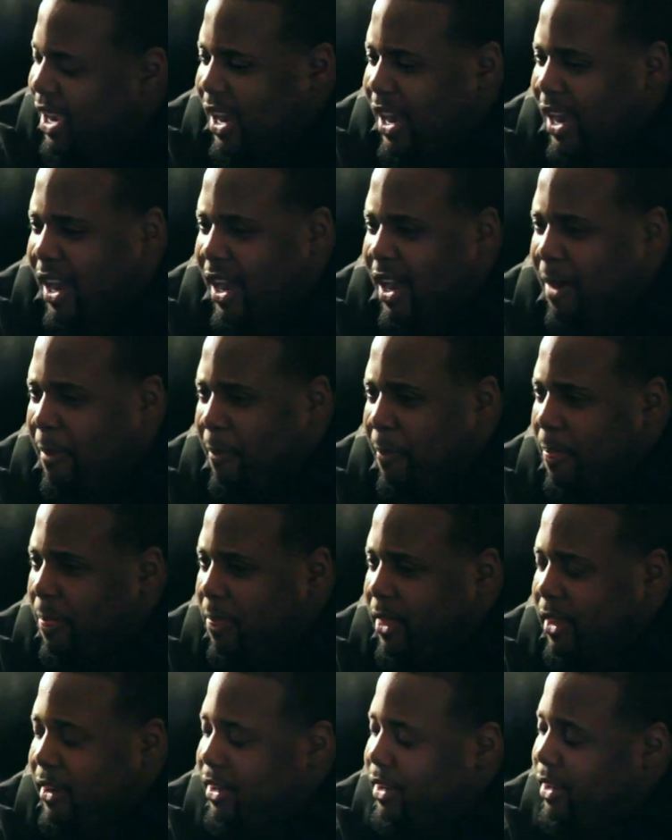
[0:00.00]
Um,
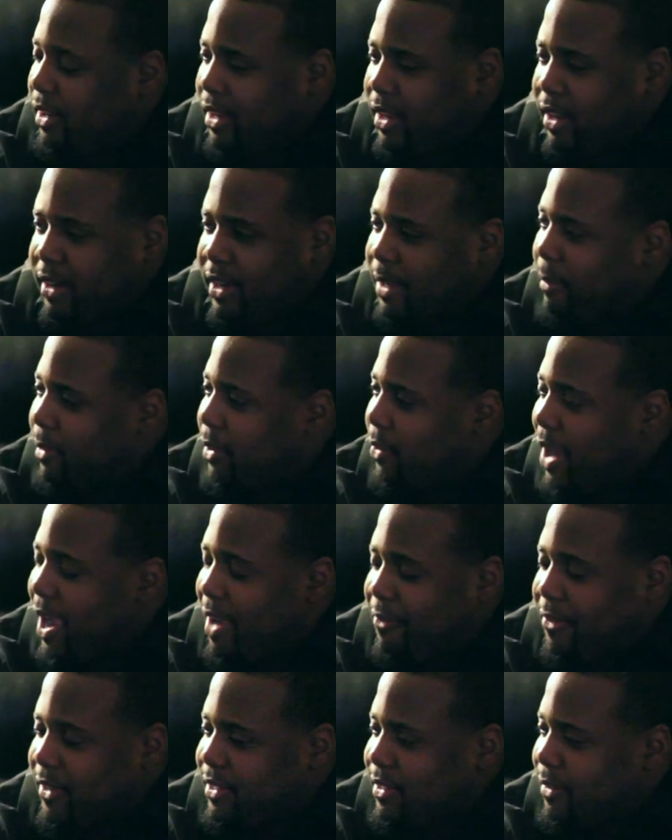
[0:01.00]
the, the
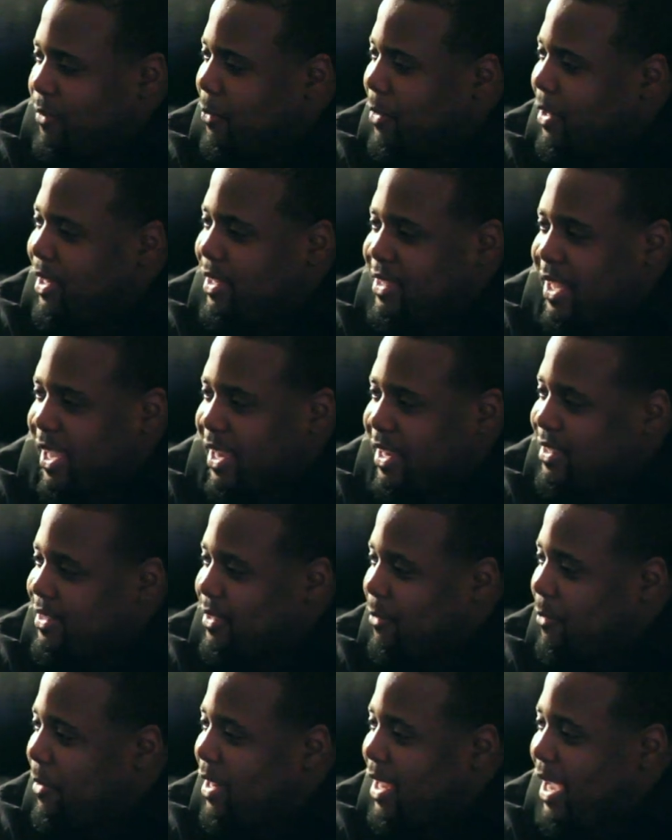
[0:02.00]
demographics of what it takes
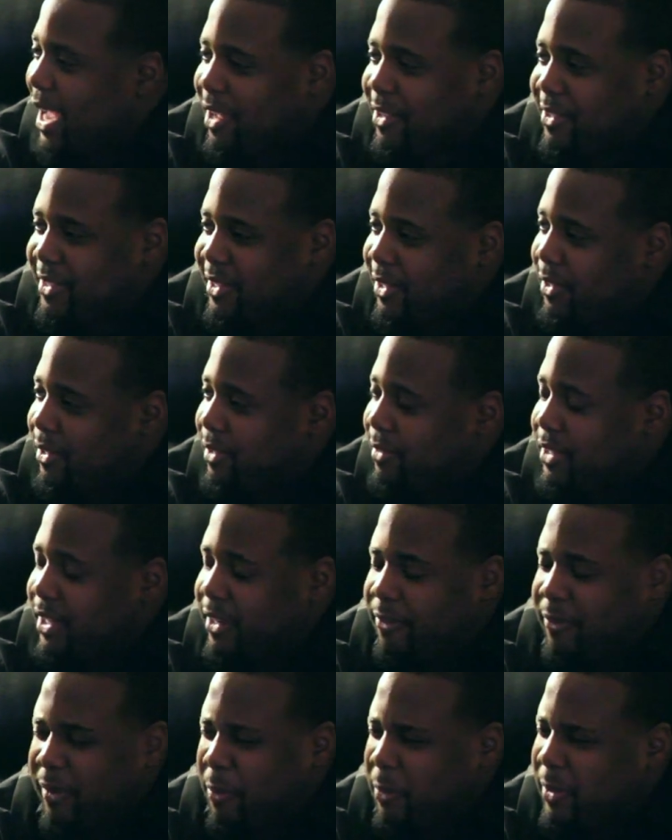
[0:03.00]
to run a household are
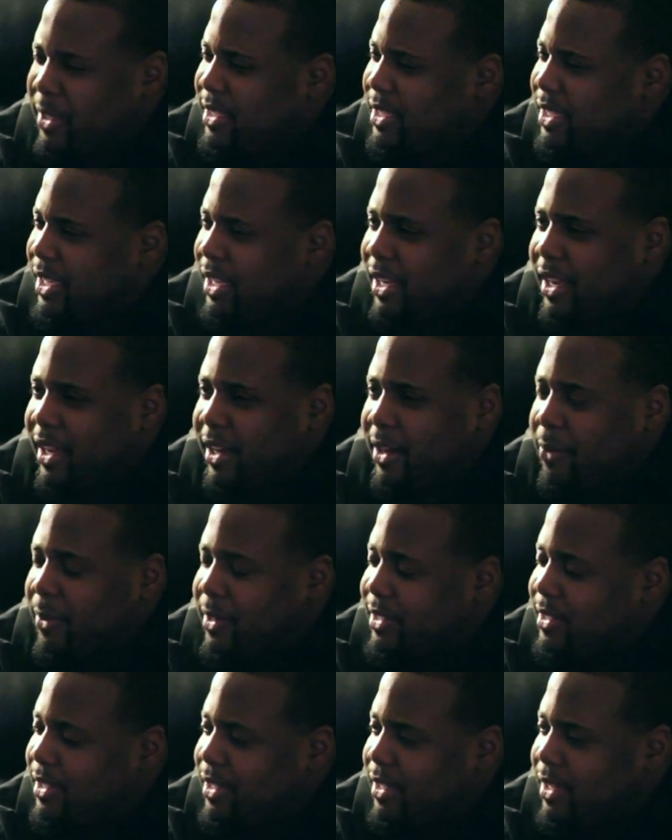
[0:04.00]
different. We see an
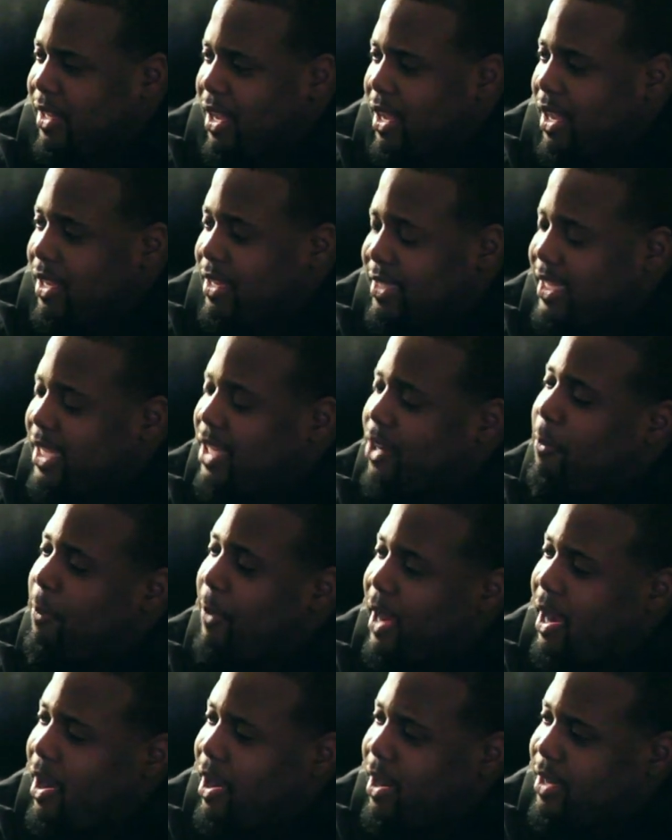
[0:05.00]
increase in single
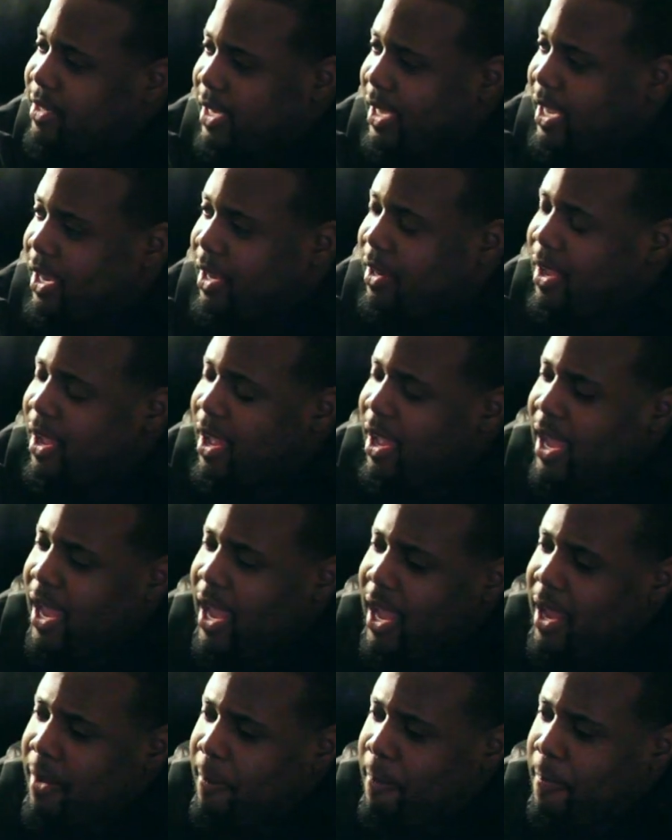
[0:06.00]
parents and, yeah, yeah.
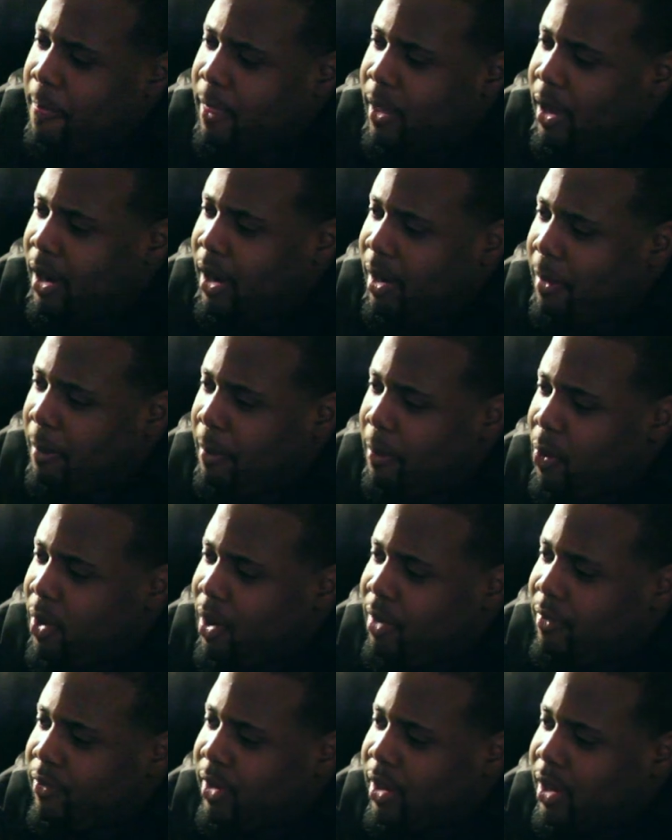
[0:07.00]
and
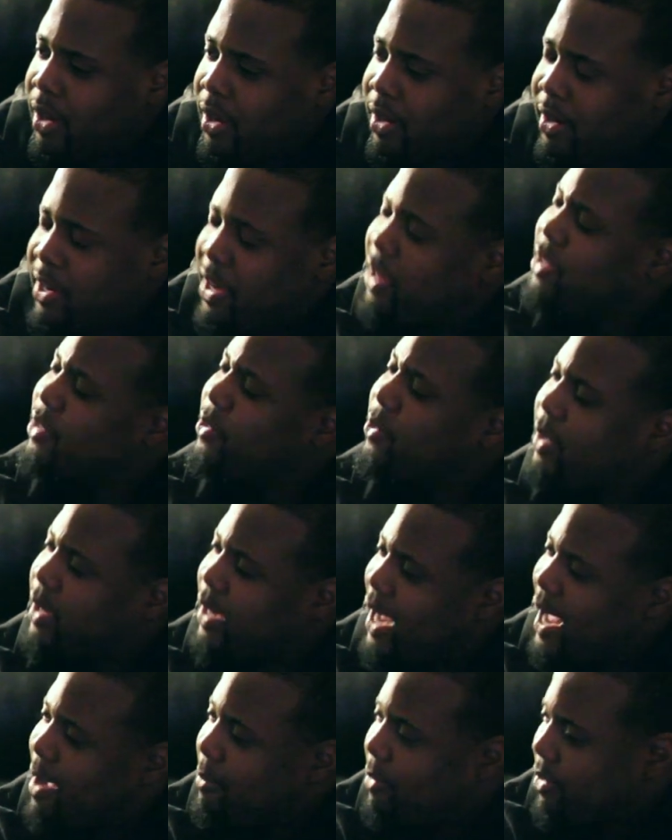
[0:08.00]
more of a
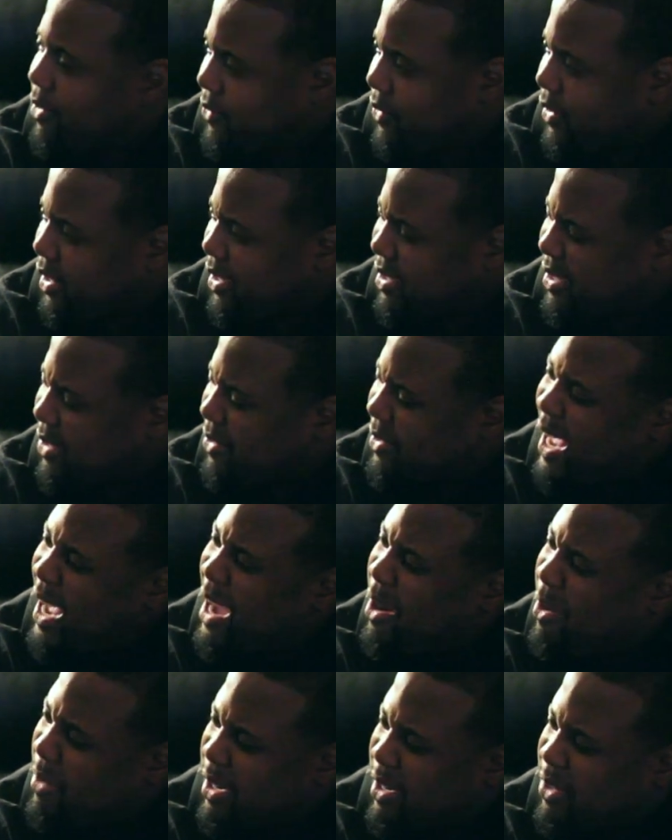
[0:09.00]
nurturing atmosphere. So
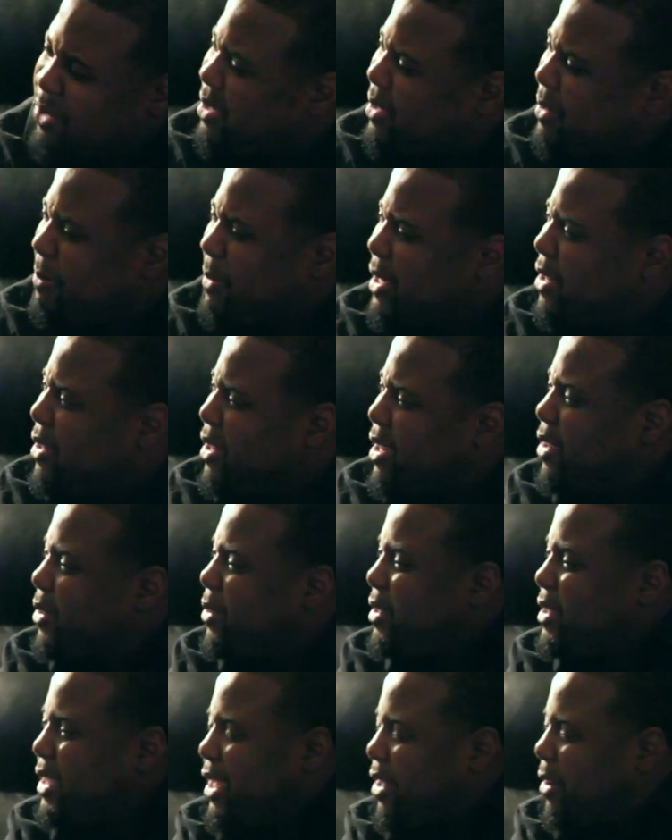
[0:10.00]
now it used to be, you know,
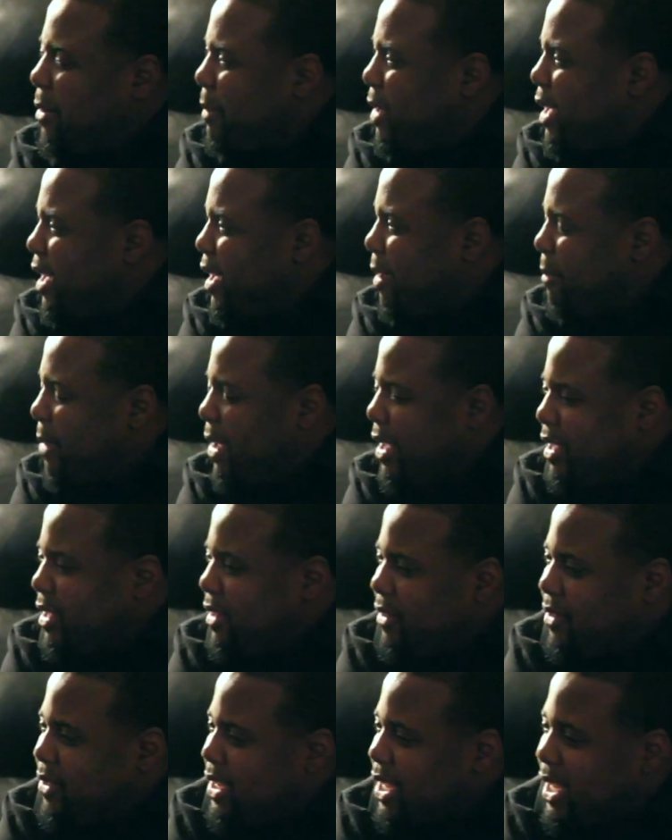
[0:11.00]
you're a single mom
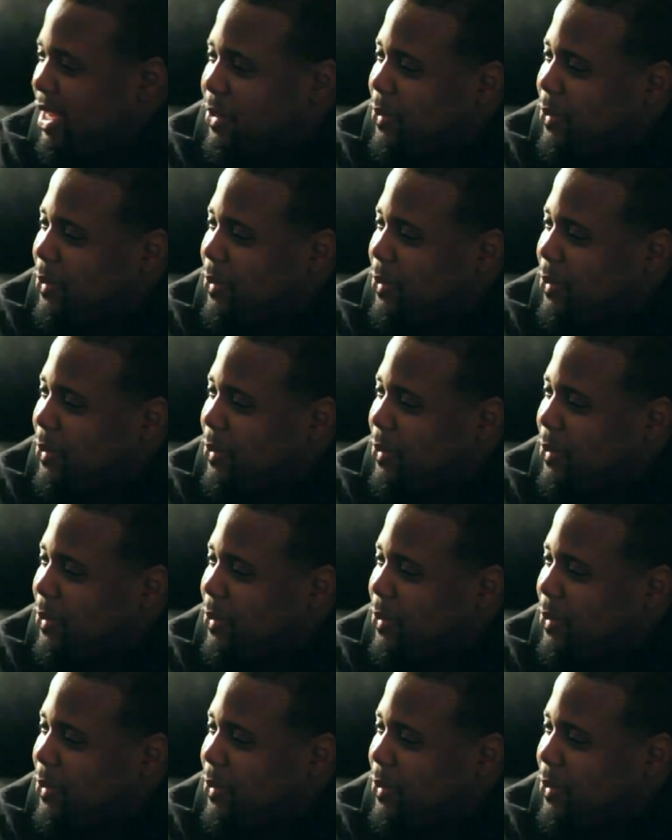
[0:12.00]
10,